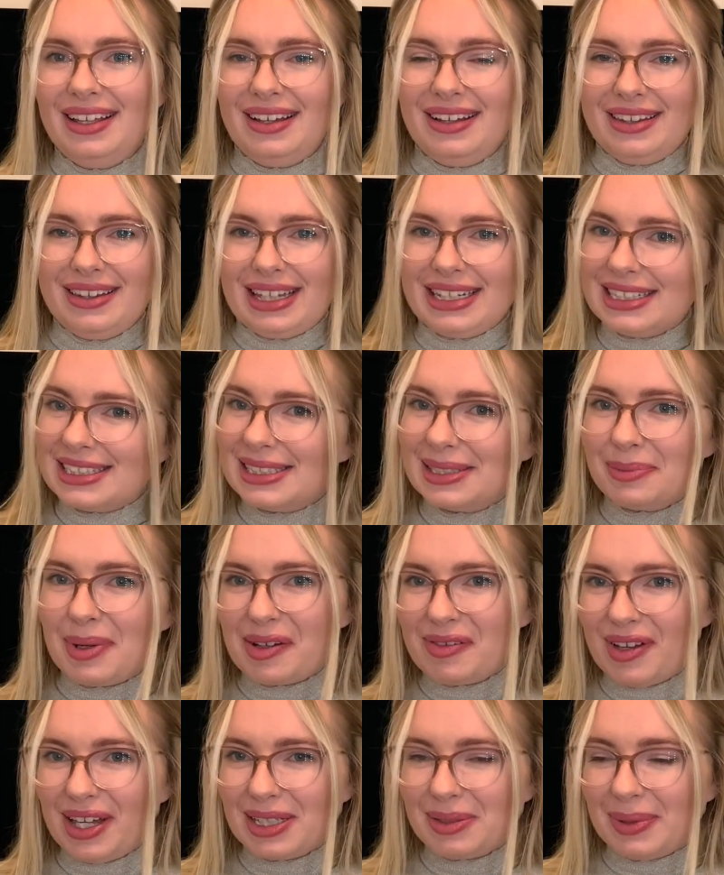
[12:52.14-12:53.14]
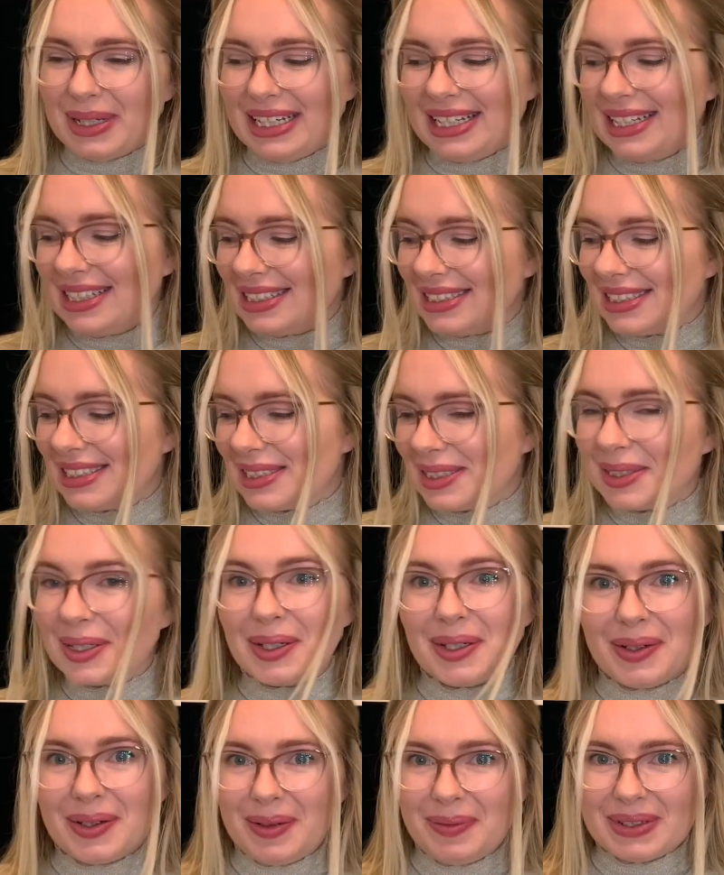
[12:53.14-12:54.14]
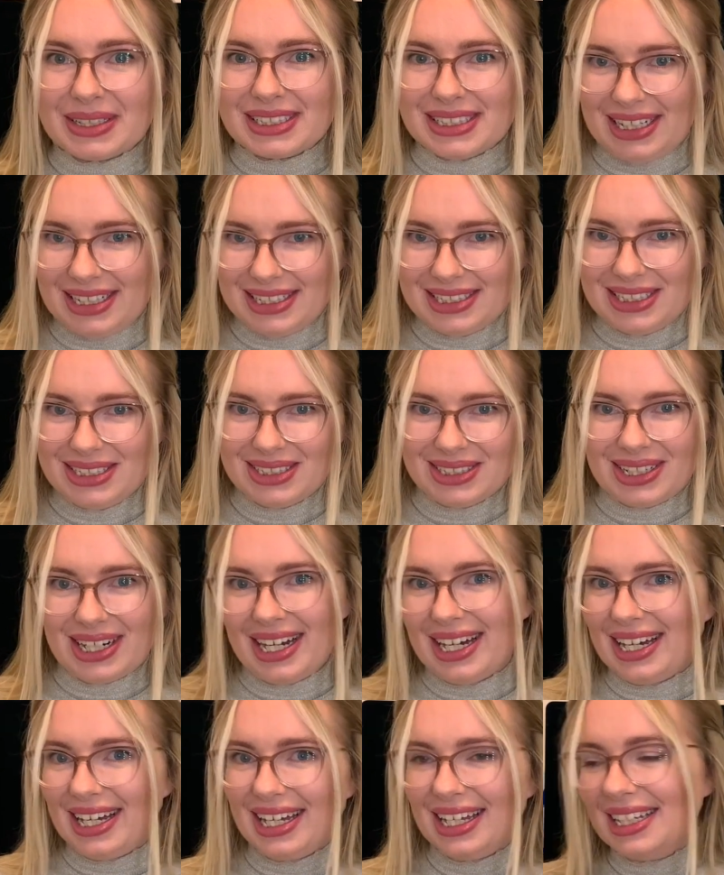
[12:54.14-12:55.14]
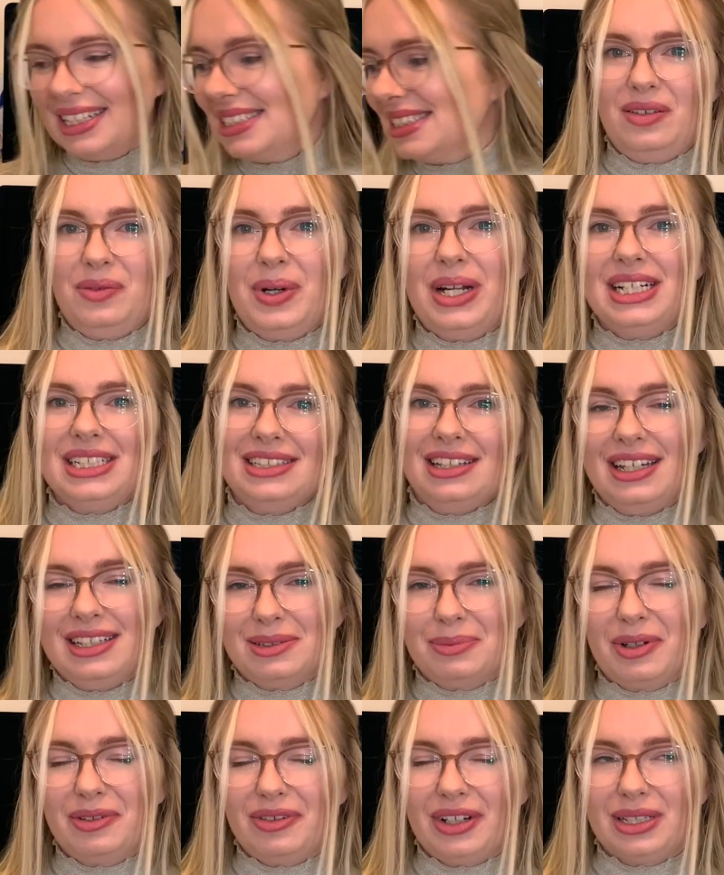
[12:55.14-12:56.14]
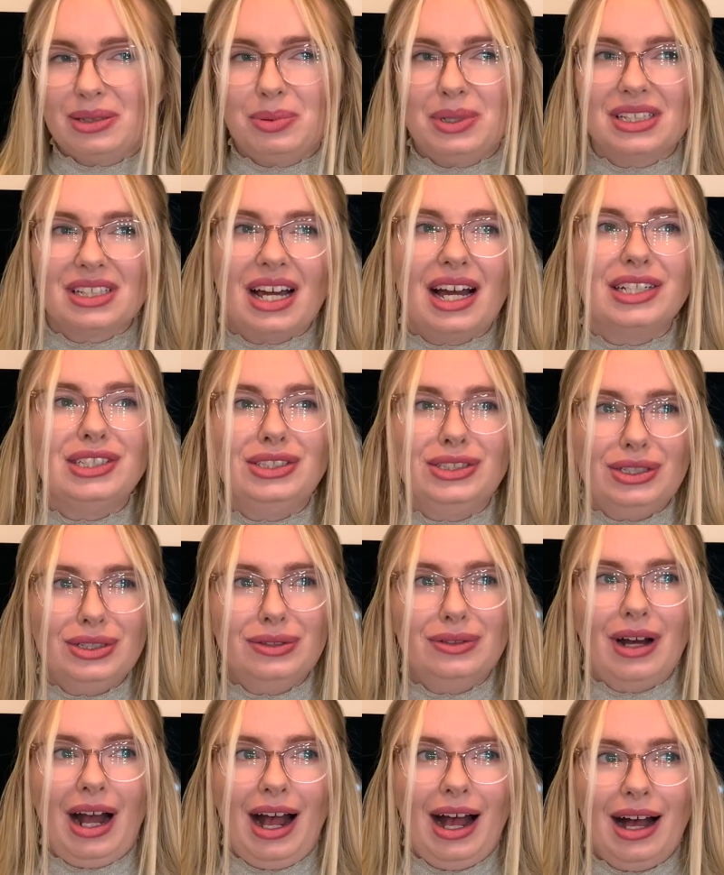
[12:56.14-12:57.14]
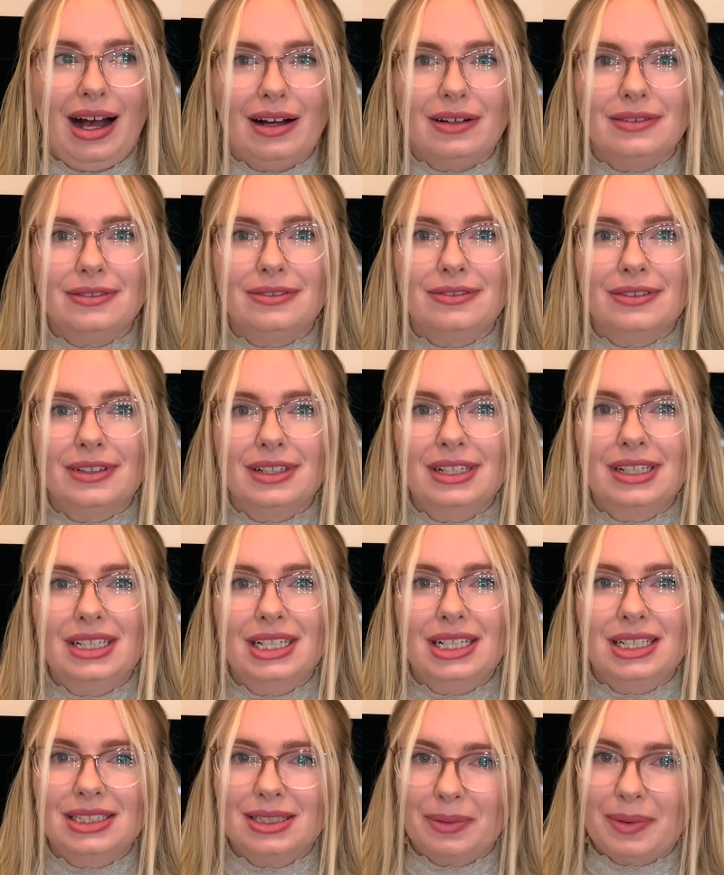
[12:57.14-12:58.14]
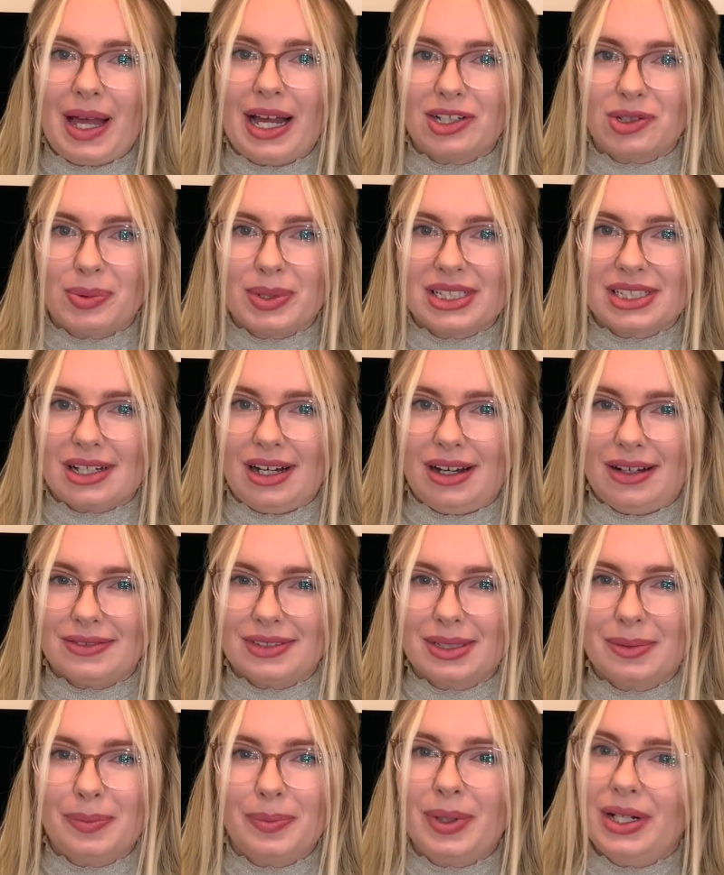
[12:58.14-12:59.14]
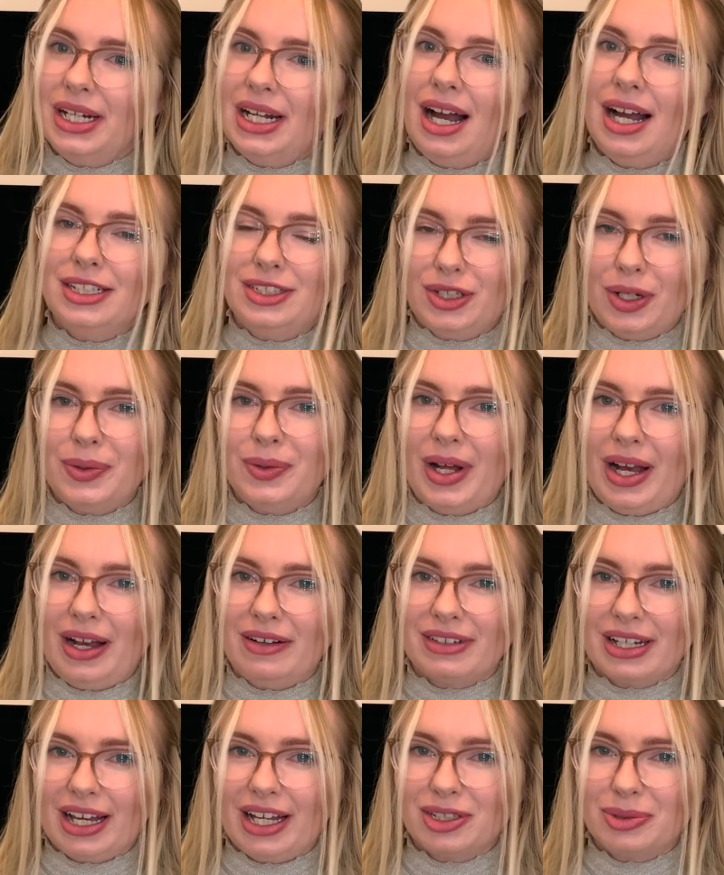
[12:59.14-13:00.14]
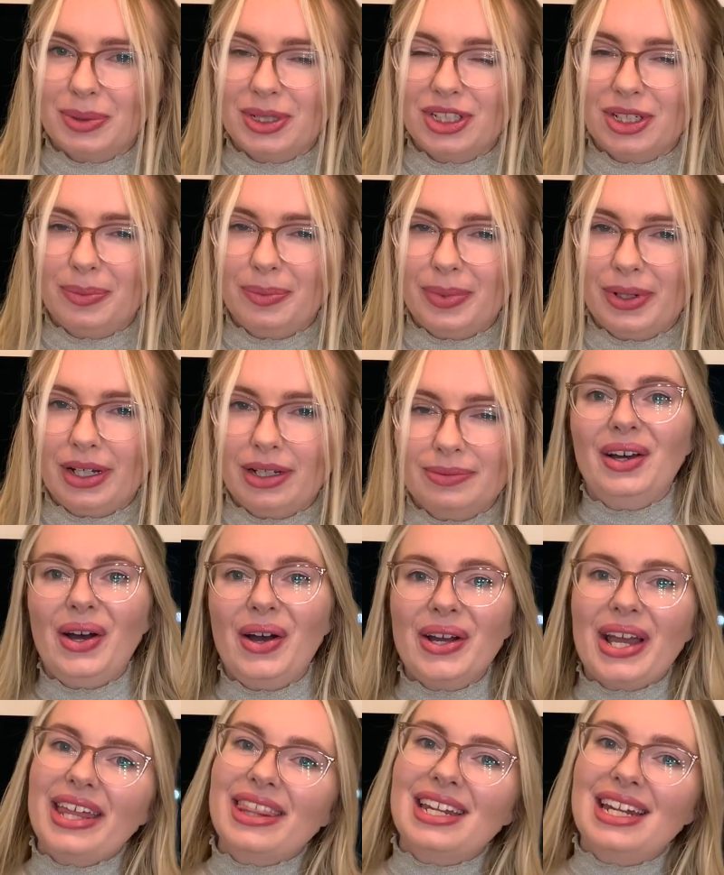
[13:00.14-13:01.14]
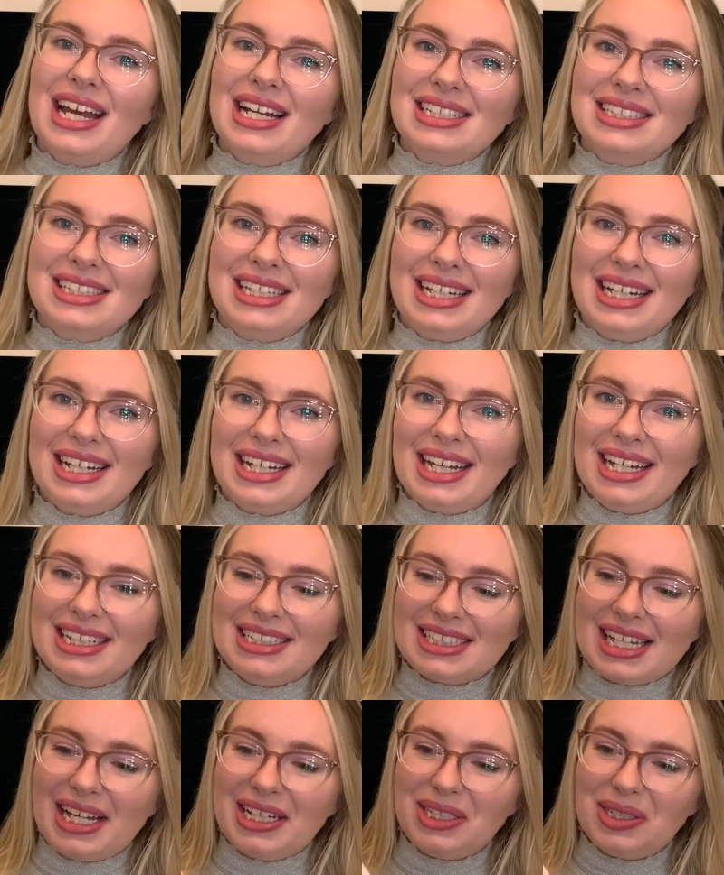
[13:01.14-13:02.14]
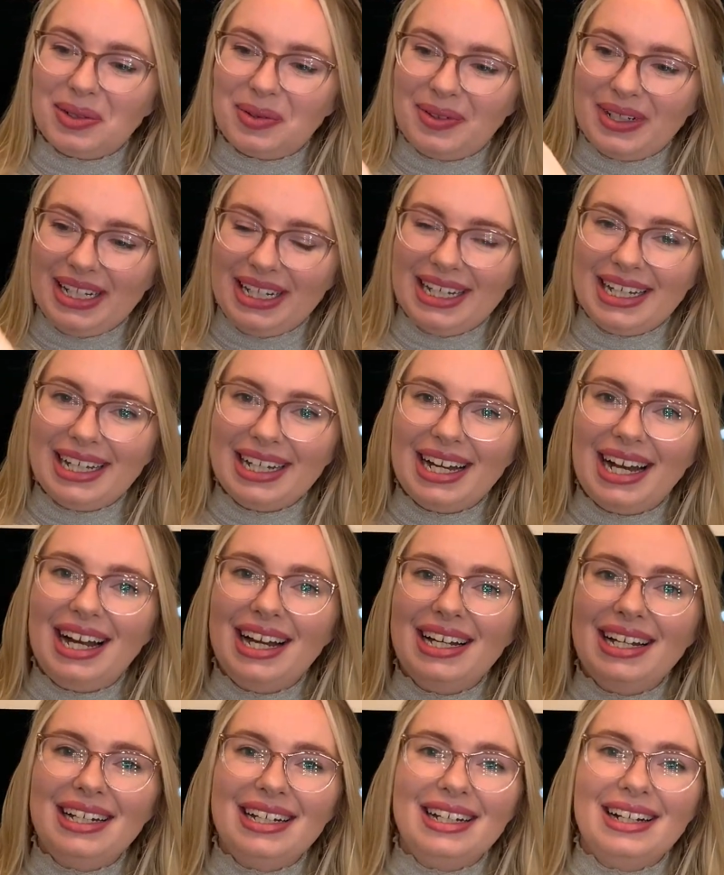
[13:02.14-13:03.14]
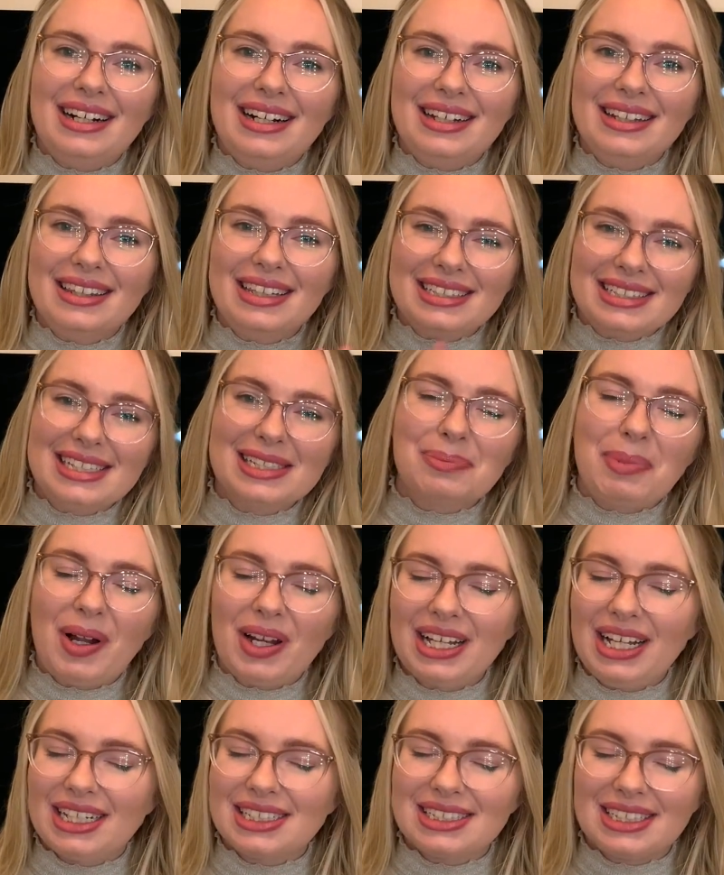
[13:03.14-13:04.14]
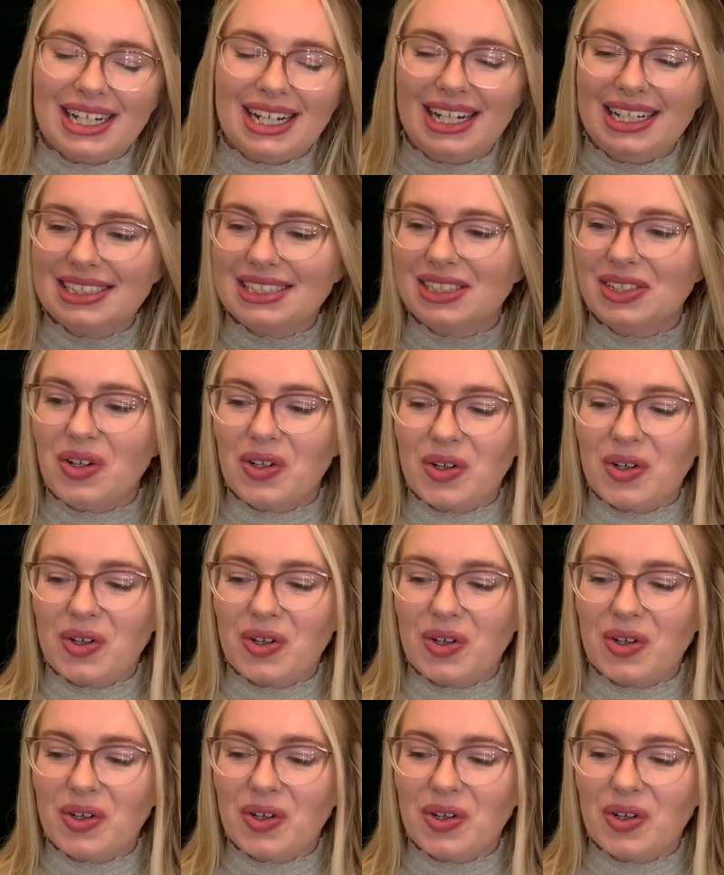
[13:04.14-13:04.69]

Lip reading: this is my first piece, so I'm excited to try it. When I say it's my first piece, I do have some cashmere scarves, but I don't have a cashmere jumper. Okay, the next thing is a twilly. This is polyester. It's not